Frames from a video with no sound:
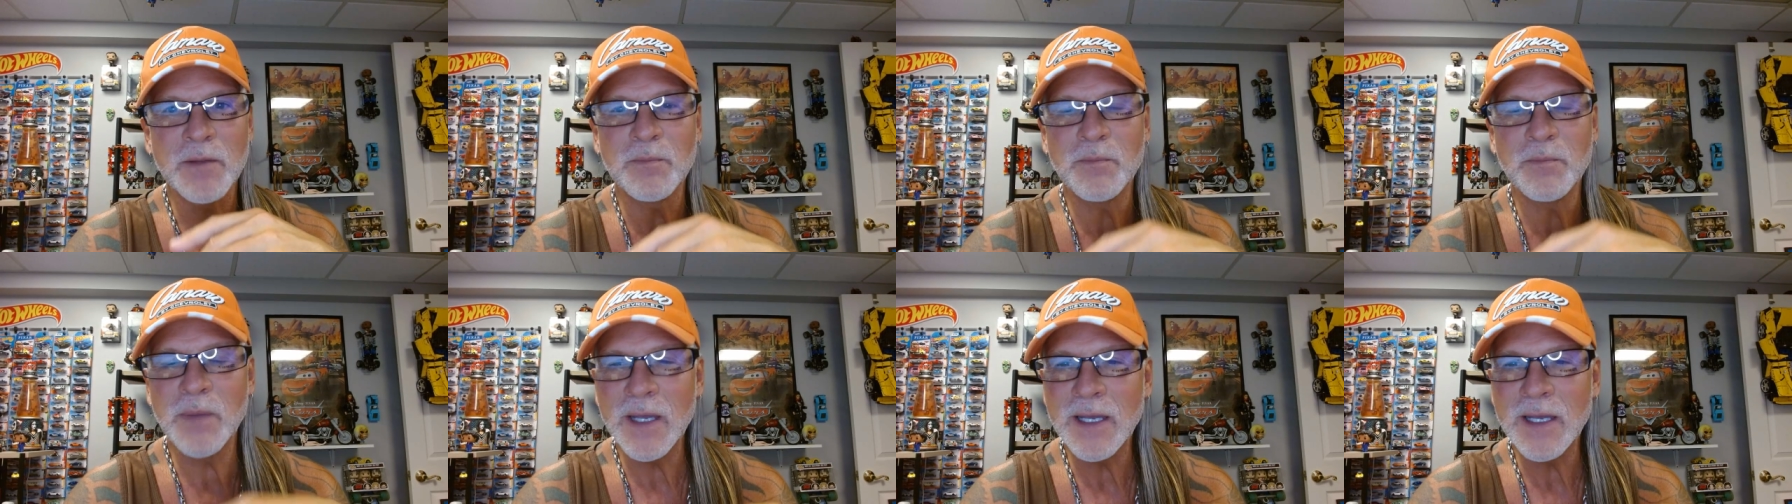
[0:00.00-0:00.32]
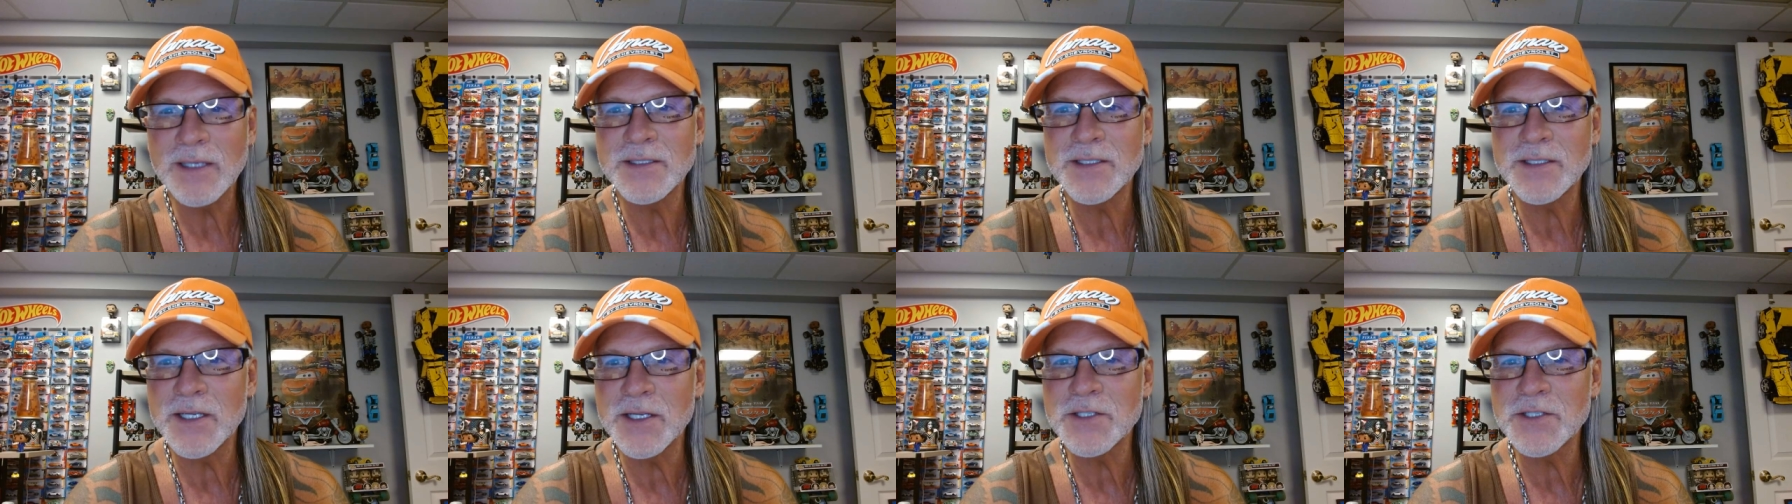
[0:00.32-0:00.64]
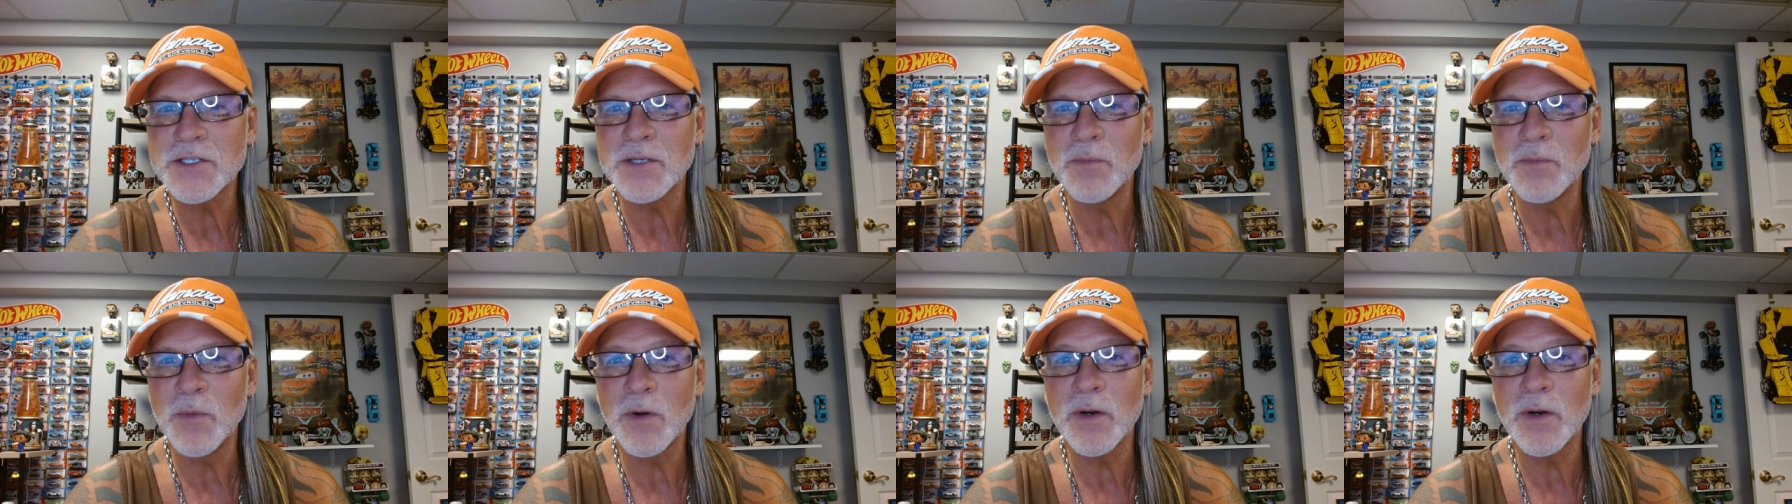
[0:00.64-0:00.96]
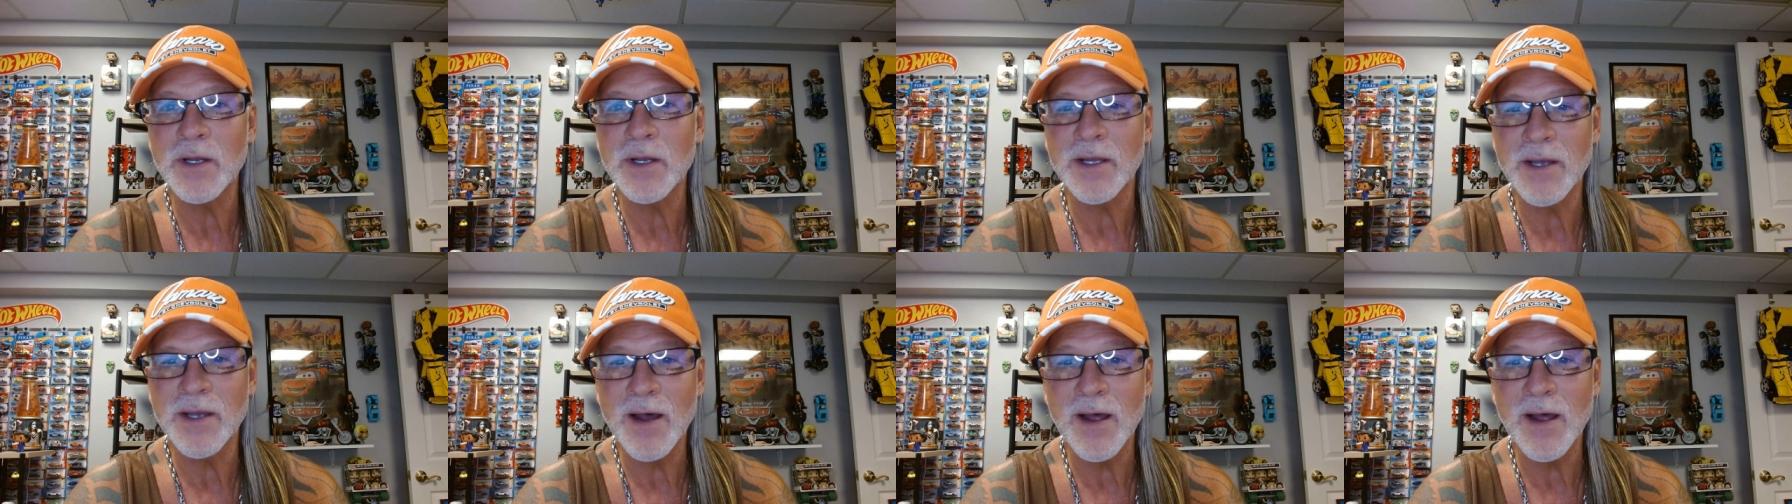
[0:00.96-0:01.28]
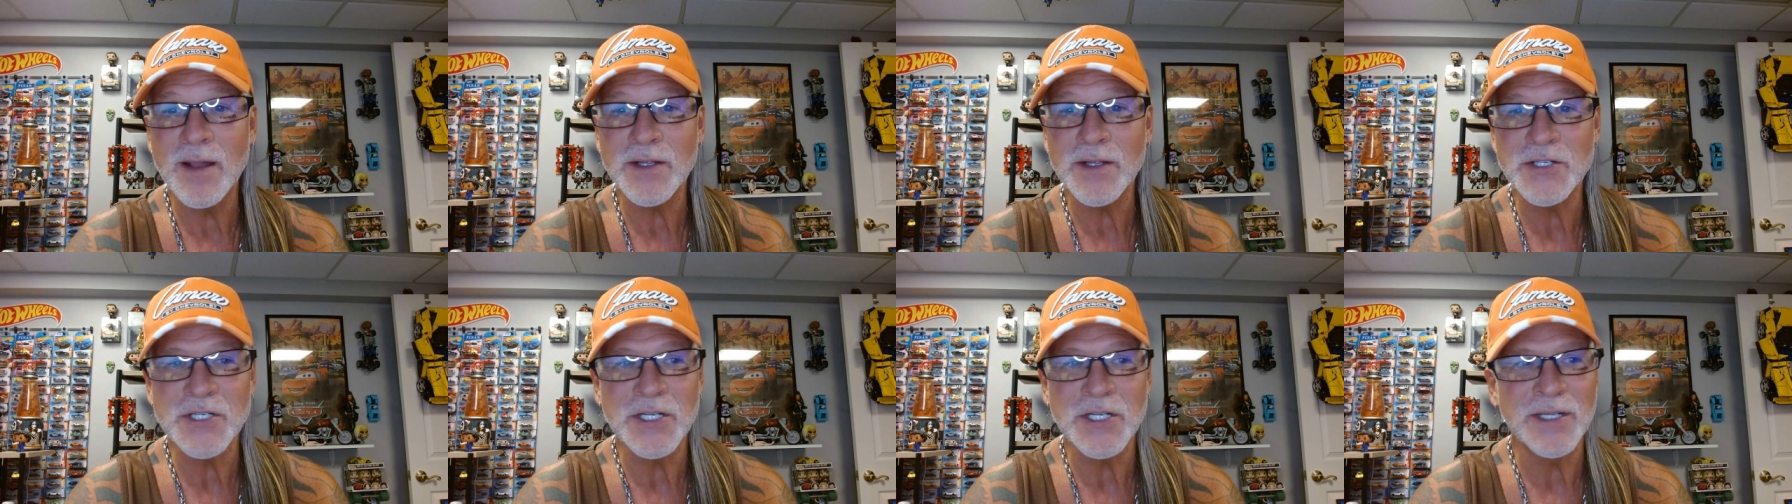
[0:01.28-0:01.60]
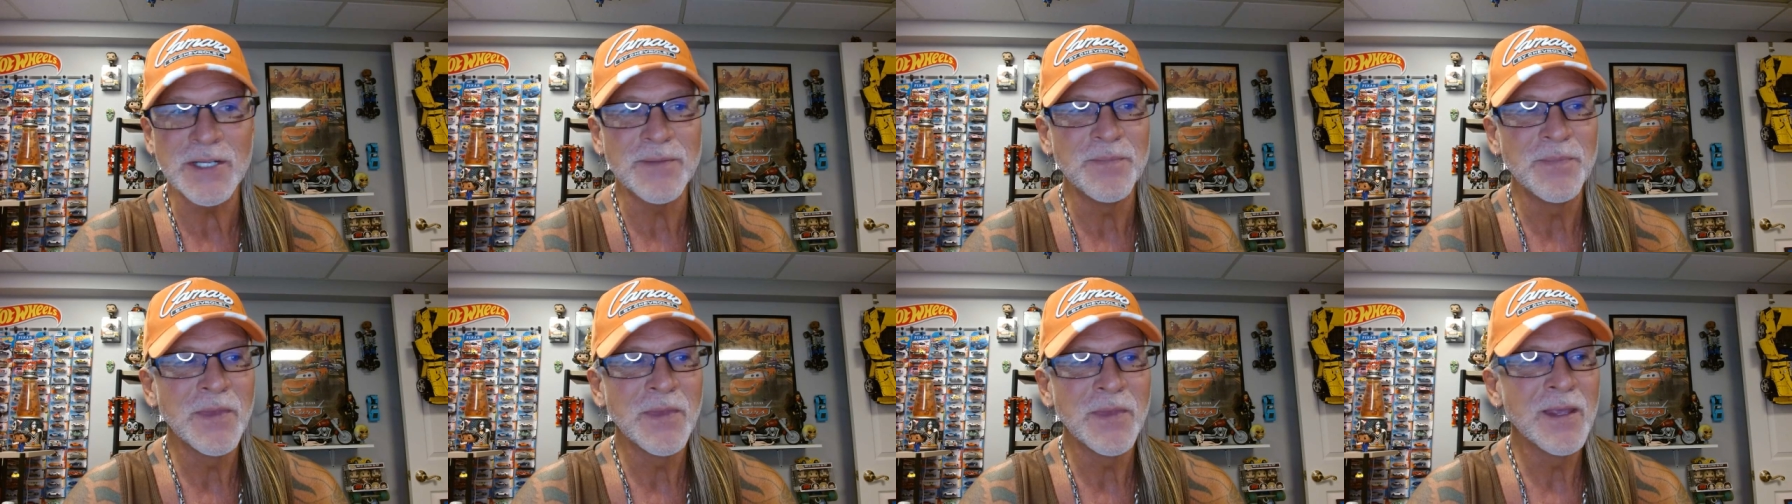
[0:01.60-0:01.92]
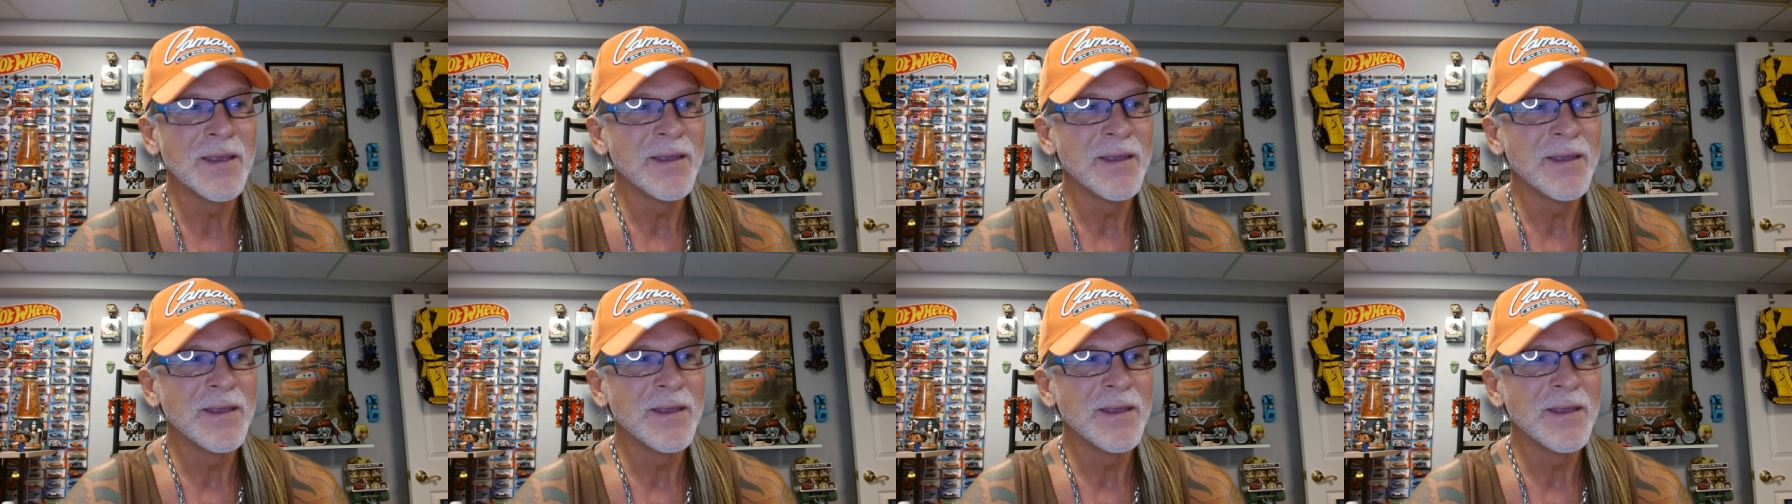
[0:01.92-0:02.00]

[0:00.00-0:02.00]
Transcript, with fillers: pay attention more to collagen.